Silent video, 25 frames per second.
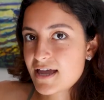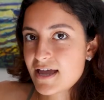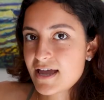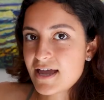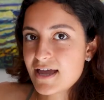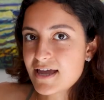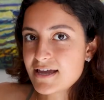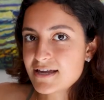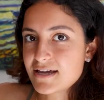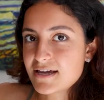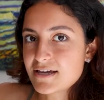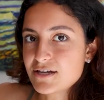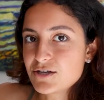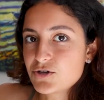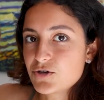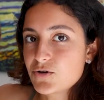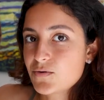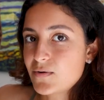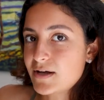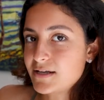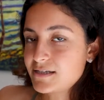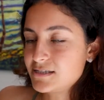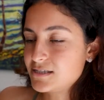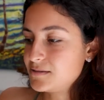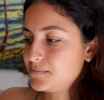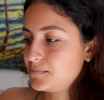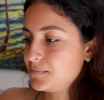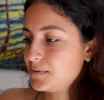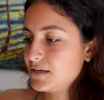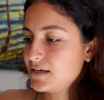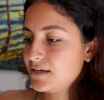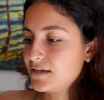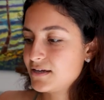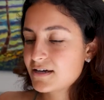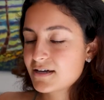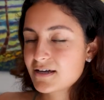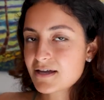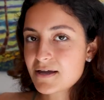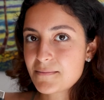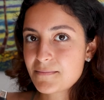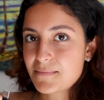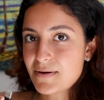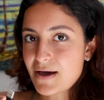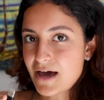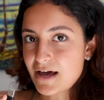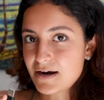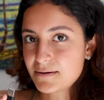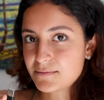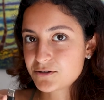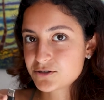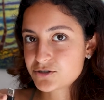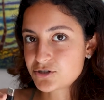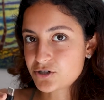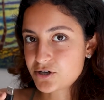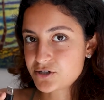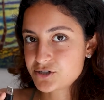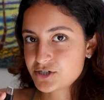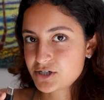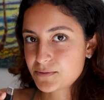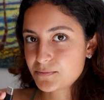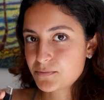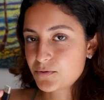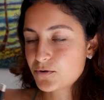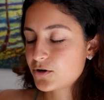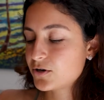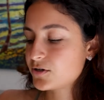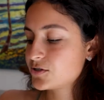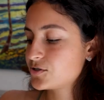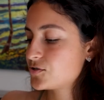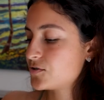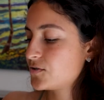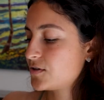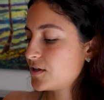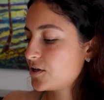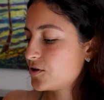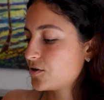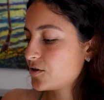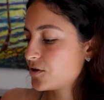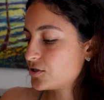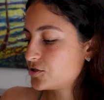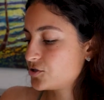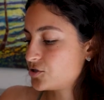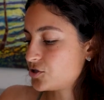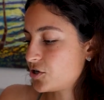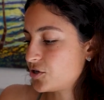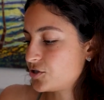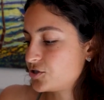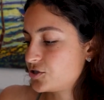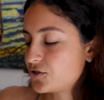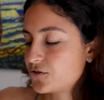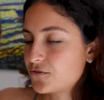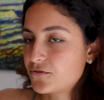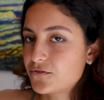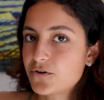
a USB compatible charging port so that you can charge your